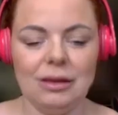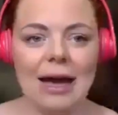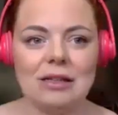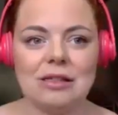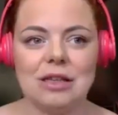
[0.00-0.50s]

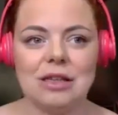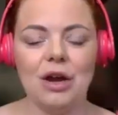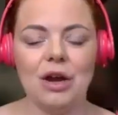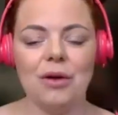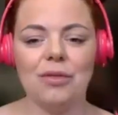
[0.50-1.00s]

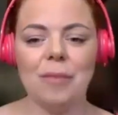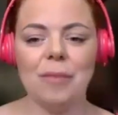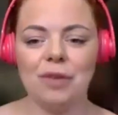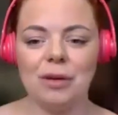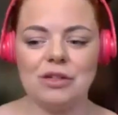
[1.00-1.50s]
so the
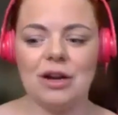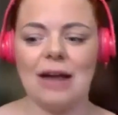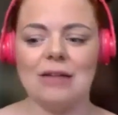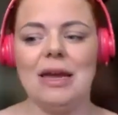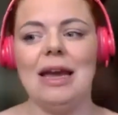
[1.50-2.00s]
Mumfluencer Academy